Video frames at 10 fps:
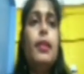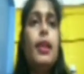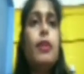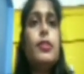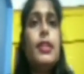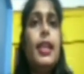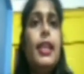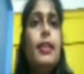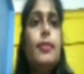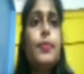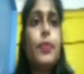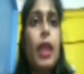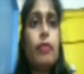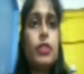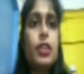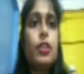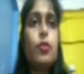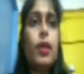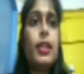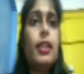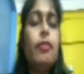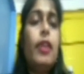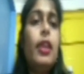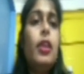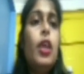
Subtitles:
Now see, after that what given?